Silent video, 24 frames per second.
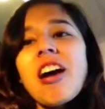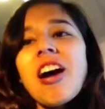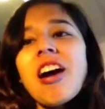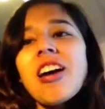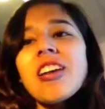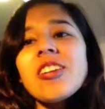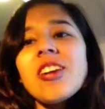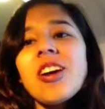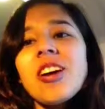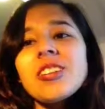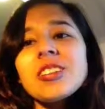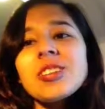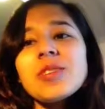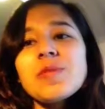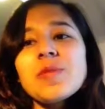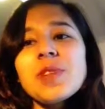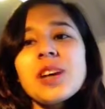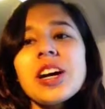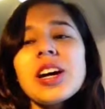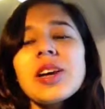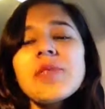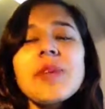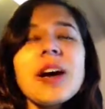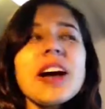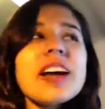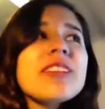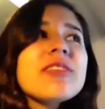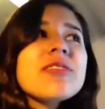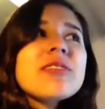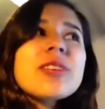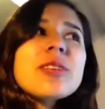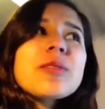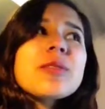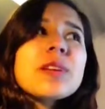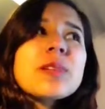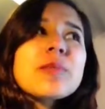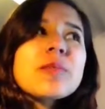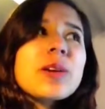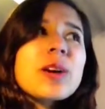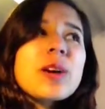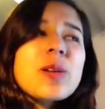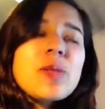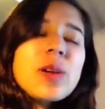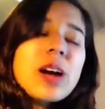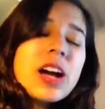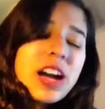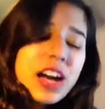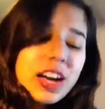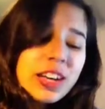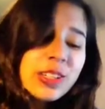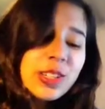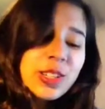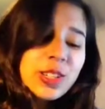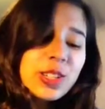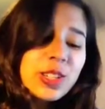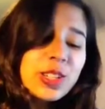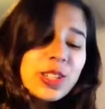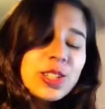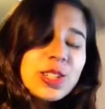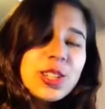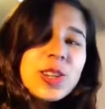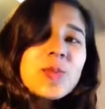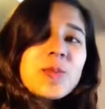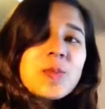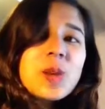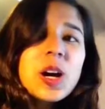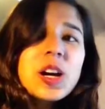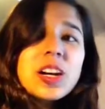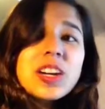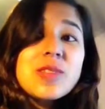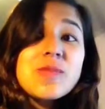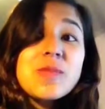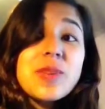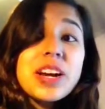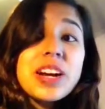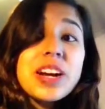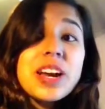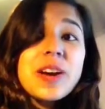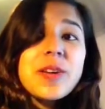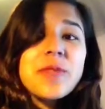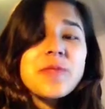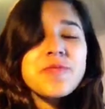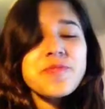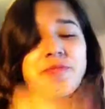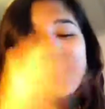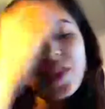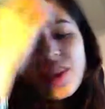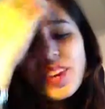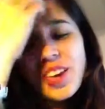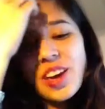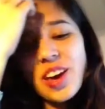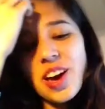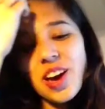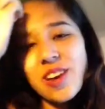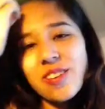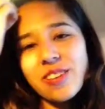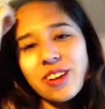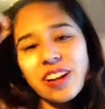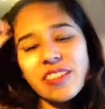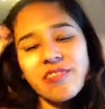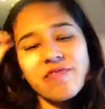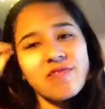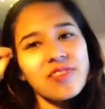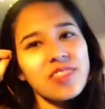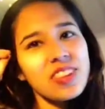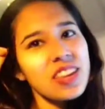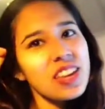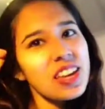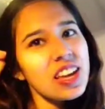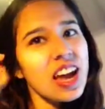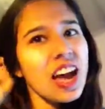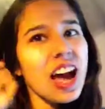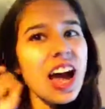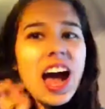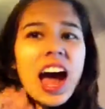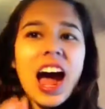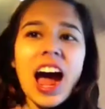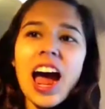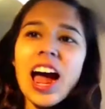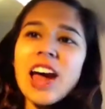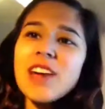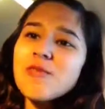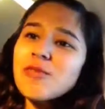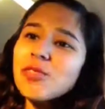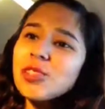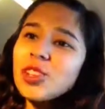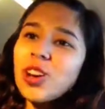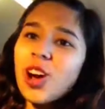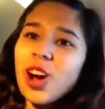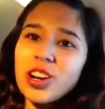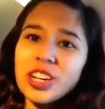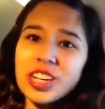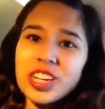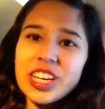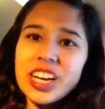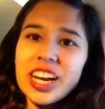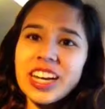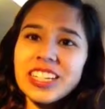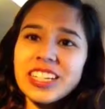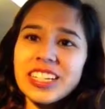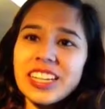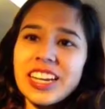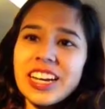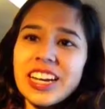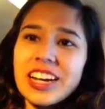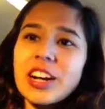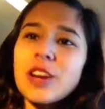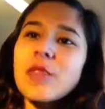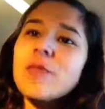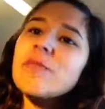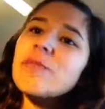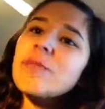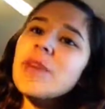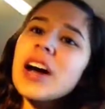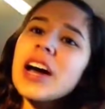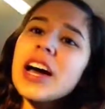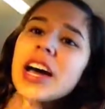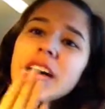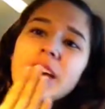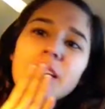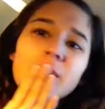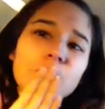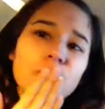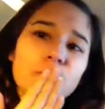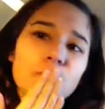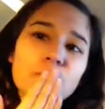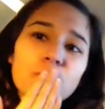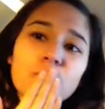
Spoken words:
an awesome time. I don't know what I'm talking about. I should just stop talking by now. All right, I will talk to you guys later. Bye.